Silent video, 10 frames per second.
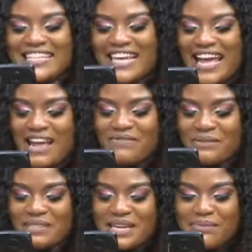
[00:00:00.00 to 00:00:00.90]
Yaya
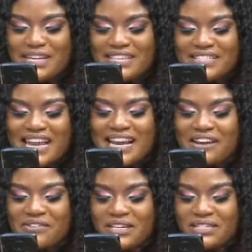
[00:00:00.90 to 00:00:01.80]
from Tamale, inside
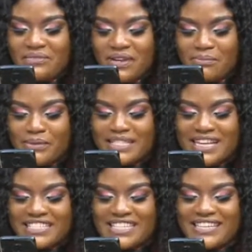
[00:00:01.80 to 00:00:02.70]
Agric.
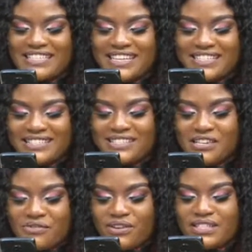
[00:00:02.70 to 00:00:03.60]
Developmental change is
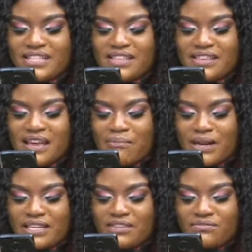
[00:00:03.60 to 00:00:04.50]
seriously the
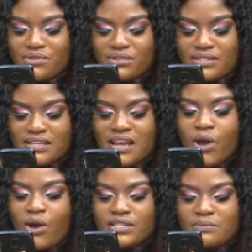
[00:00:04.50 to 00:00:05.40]
abandoned roads,
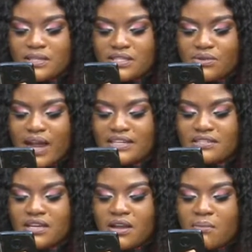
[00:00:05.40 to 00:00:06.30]
hospital,
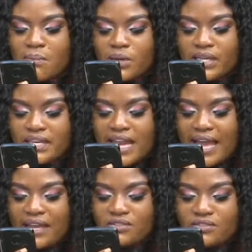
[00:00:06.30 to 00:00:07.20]
and money
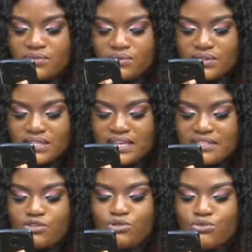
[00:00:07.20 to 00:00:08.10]
like schools
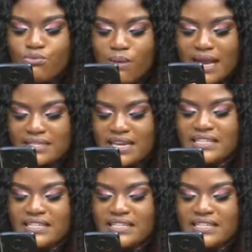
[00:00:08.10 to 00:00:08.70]
is too much.